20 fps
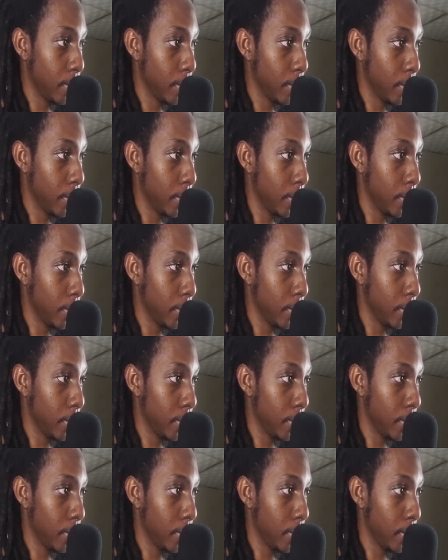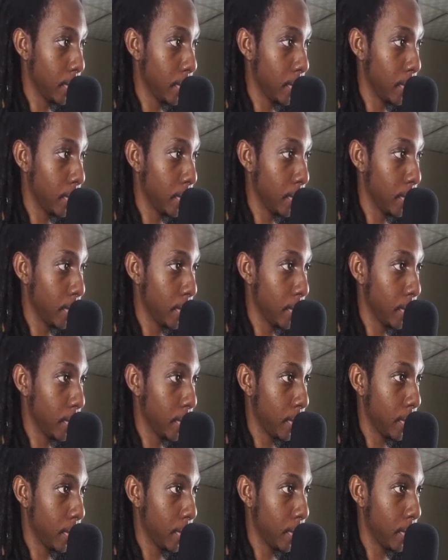
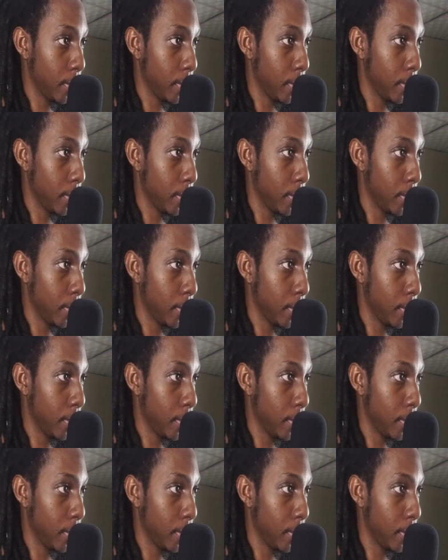No one is speaking in this clip.